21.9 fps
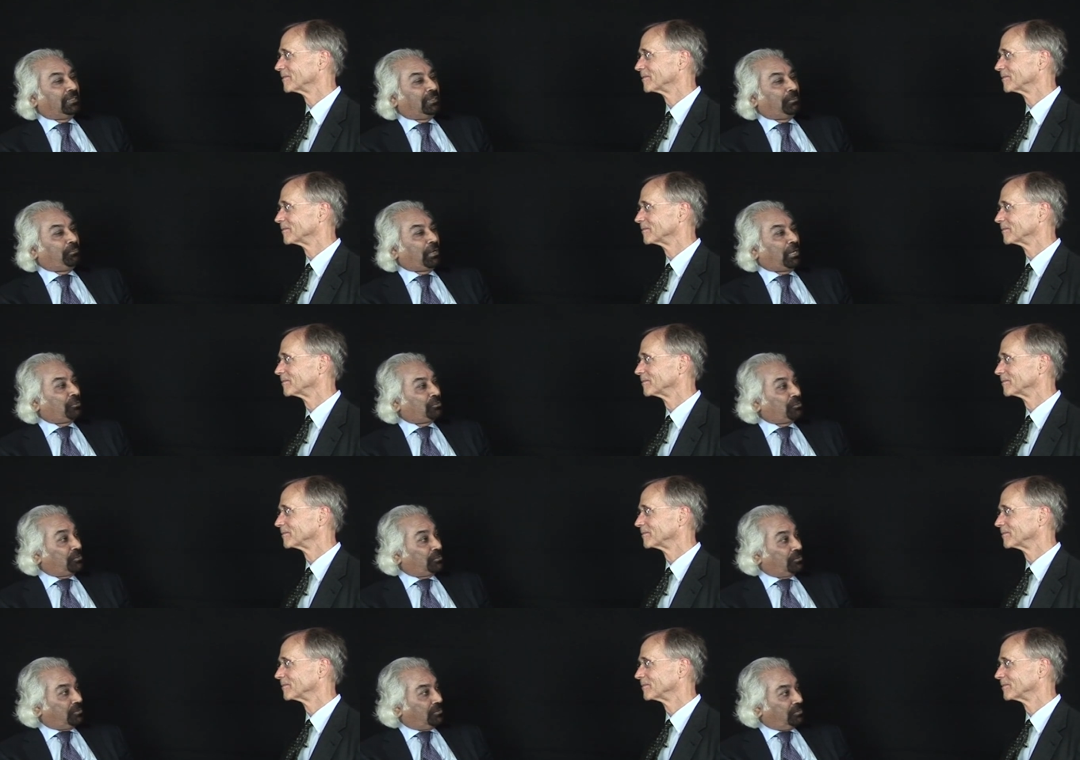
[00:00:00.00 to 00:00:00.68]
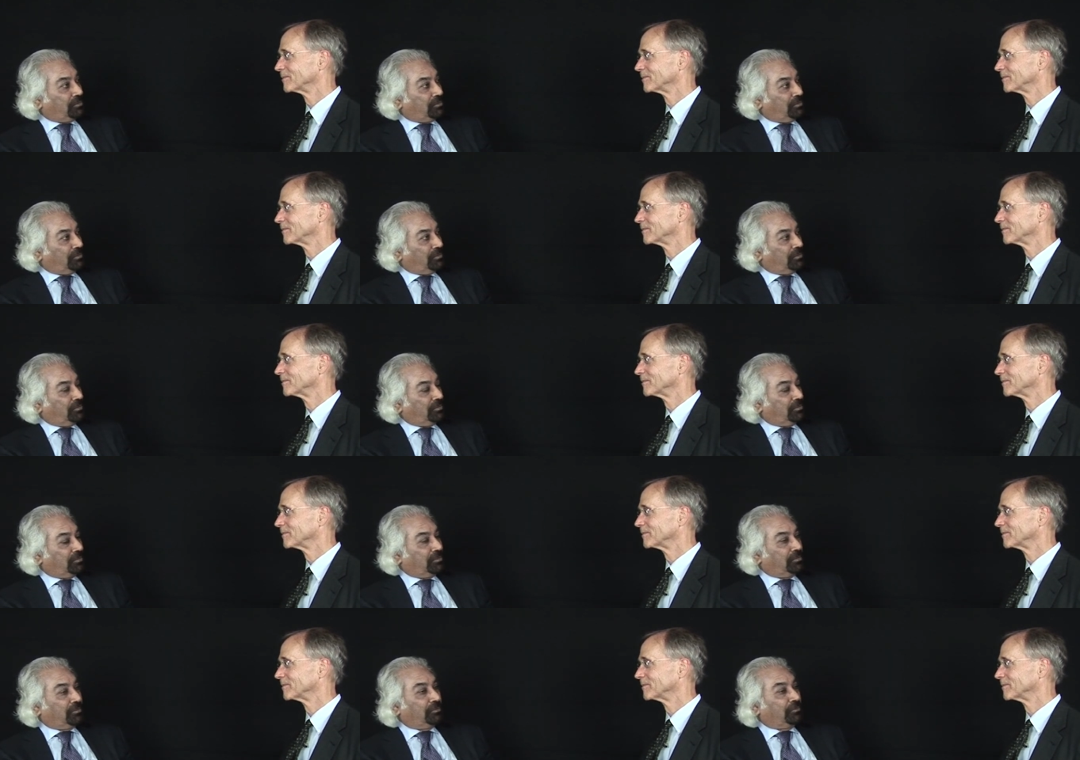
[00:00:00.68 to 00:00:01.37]
Speaker 1: about
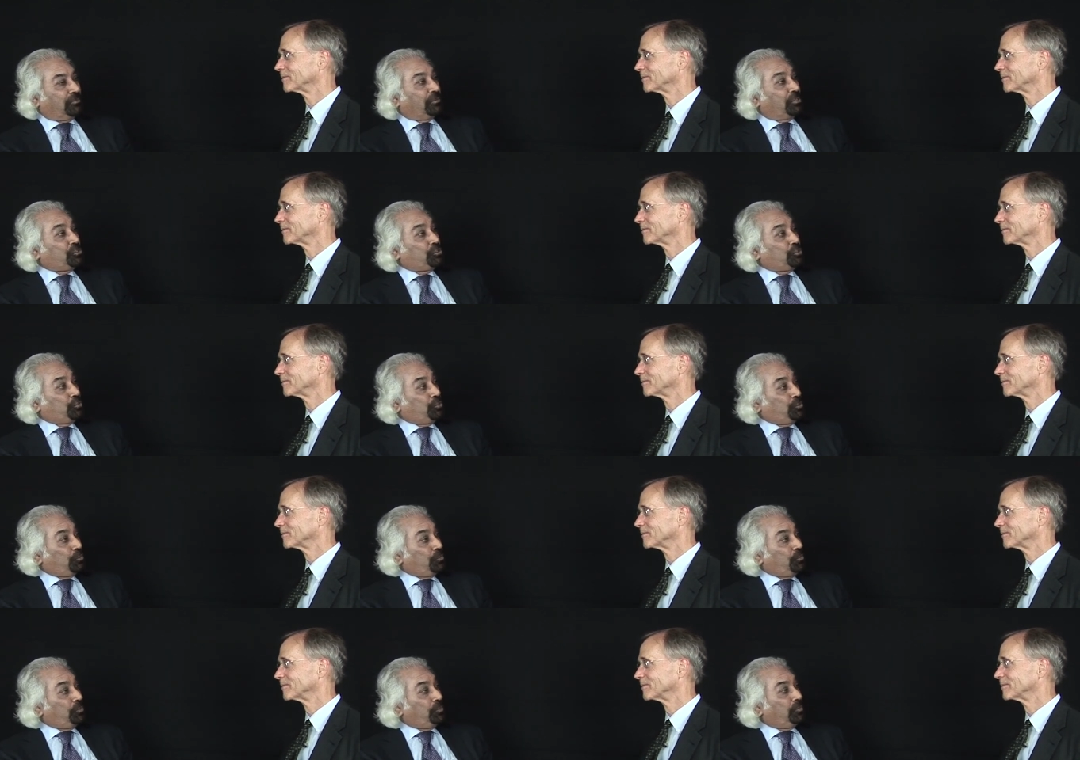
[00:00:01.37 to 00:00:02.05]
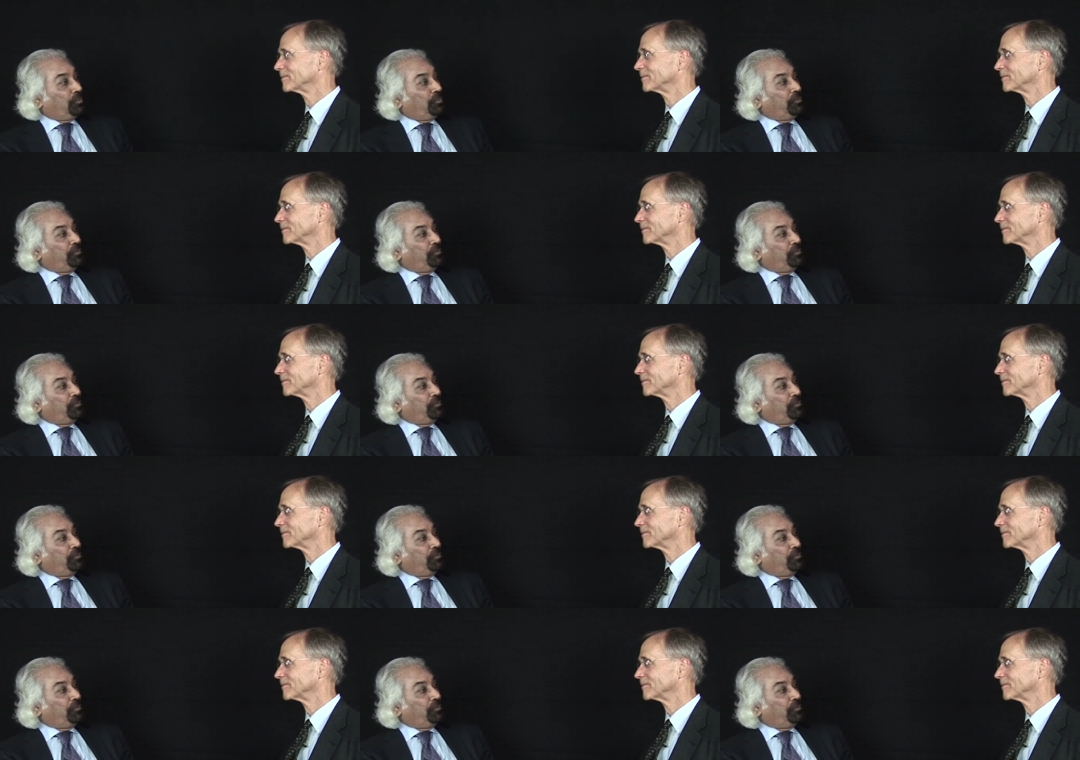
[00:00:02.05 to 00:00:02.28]
what you do,